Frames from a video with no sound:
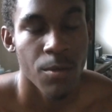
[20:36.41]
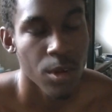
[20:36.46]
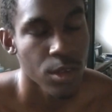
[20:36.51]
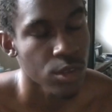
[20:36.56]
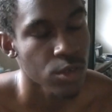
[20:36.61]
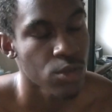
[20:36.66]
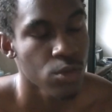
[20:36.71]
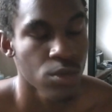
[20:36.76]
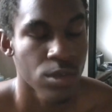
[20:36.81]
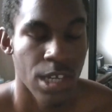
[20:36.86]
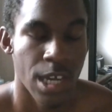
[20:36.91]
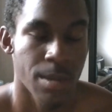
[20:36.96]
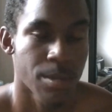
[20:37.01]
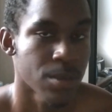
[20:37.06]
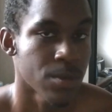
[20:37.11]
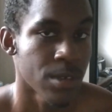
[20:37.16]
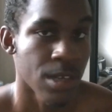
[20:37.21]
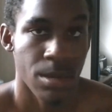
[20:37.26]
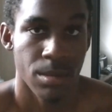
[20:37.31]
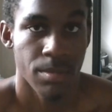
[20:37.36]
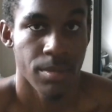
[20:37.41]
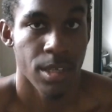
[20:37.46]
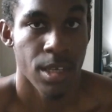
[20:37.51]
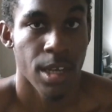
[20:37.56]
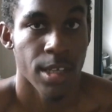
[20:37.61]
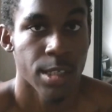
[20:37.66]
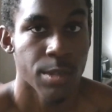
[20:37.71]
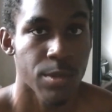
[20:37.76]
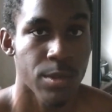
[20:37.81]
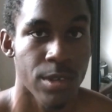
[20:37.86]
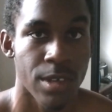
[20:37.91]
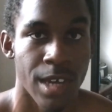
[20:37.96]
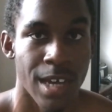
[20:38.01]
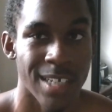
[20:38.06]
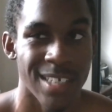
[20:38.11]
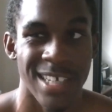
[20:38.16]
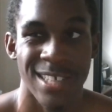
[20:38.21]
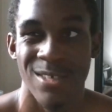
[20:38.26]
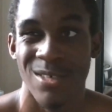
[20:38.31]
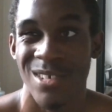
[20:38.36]
One to two times a week. I'm gonna be honest with you
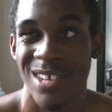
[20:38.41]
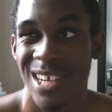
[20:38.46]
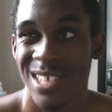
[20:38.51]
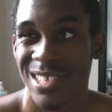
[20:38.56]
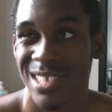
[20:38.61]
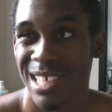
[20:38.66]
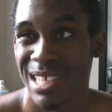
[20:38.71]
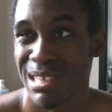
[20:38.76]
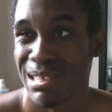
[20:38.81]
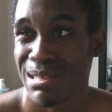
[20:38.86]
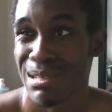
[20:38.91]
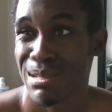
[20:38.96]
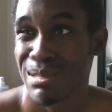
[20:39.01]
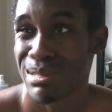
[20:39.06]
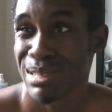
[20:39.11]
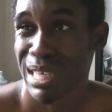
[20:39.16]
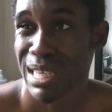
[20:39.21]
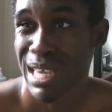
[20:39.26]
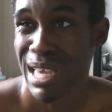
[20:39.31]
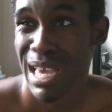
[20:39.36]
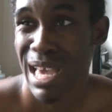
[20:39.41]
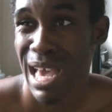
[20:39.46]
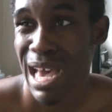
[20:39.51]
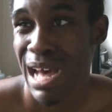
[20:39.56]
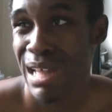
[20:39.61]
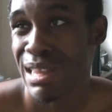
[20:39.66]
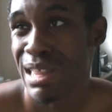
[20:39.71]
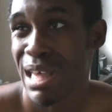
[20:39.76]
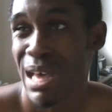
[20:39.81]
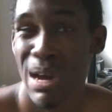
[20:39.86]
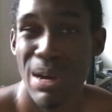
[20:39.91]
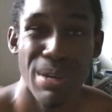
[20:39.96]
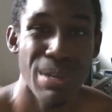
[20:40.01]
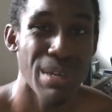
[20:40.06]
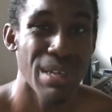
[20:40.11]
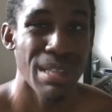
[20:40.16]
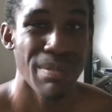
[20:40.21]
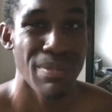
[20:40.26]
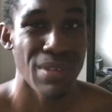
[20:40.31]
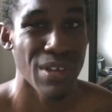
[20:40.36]
guys. I know you guys are like, yo, like, how the hell are you
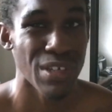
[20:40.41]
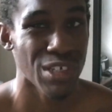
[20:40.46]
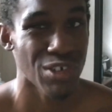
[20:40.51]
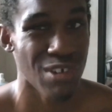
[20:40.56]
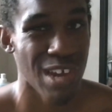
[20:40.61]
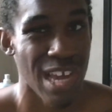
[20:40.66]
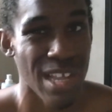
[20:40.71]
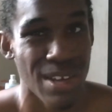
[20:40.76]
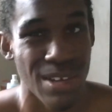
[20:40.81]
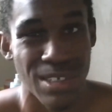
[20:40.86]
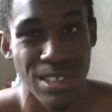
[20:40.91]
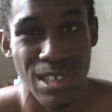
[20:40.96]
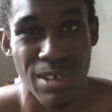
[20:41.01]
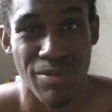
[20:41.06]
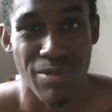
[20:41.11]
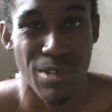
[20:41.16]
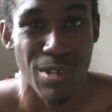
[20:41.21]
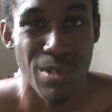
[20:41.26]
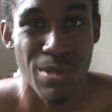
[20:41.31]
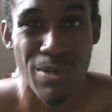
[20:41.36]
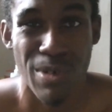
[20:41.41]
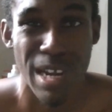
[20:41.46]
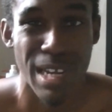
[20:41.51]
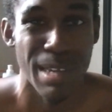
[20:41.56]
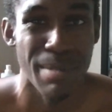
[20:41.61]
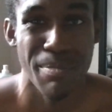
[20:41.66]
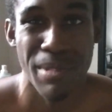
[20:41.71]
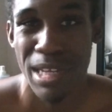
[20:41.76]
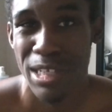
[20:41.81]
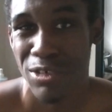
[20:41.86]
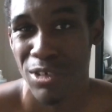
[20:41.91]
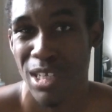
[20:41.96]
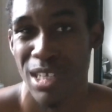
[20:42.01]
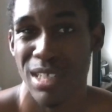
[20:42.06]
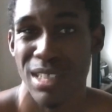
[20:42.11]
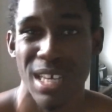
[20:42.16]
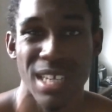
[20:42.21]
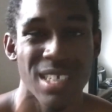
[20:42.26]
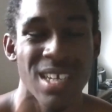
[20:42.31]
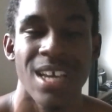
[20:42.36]
gonna be a trainer and stuff? And you recommend training
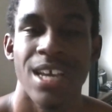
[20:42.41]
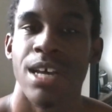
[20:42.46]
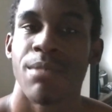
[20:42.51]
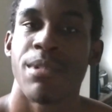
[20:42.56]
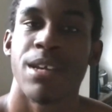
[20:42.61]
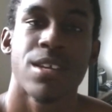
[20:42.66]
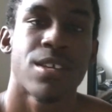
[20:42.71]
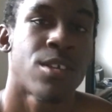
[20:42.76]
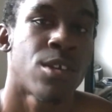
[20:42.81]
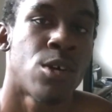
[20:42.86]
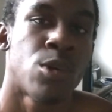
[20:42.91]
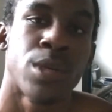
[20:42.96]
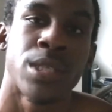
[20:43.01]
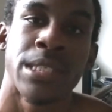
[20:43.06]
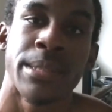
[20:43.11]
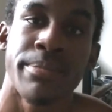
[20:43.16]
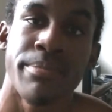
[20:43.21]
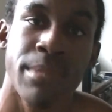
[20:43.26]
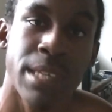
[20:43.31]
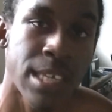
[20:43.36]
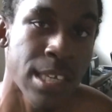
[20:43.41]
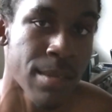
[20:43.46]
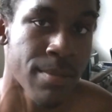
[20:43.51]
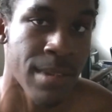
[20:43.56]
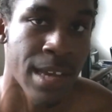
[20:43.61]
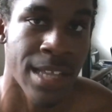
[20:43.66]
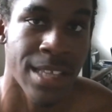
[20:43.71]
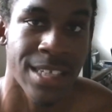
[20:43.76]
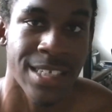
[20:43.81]
legs? I'm like, yo, it's me, man.